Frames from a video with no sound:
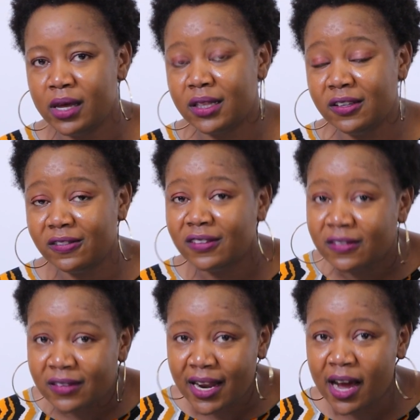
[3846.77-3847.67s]
this
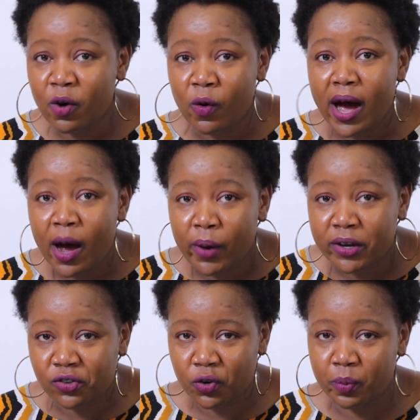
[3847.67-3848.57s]
is now our
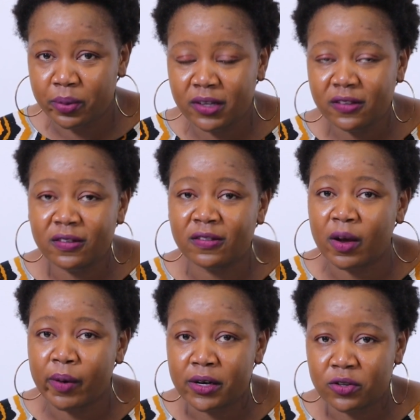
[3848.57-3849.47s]
job, this is our